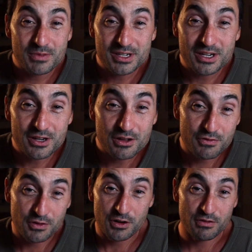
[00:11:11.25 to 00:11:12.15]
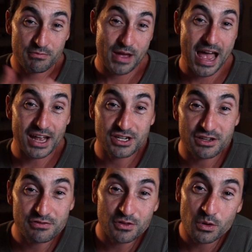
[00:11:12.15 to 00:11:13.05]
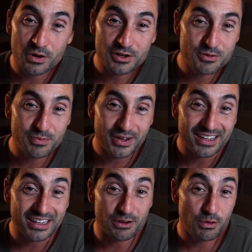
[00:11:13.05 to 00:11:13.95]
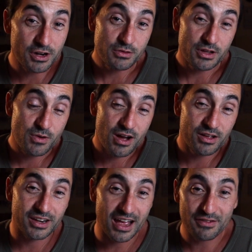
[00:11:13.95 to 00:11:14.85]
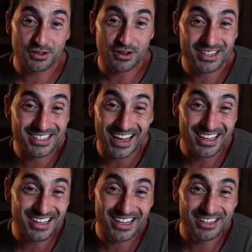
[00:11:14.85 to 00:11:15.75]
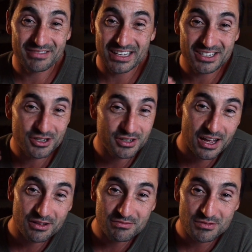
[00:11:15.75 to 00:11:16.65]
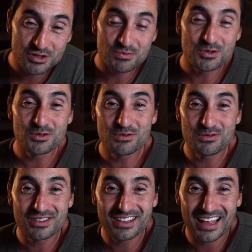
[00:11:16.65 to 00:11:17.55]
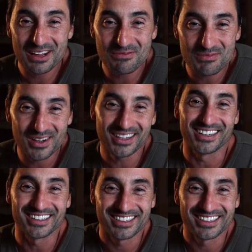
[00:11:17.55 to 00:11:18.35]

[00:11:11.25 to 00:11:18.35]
material for patching floors, but it worked really well, and after I sanded it, it turned out smooth like butter.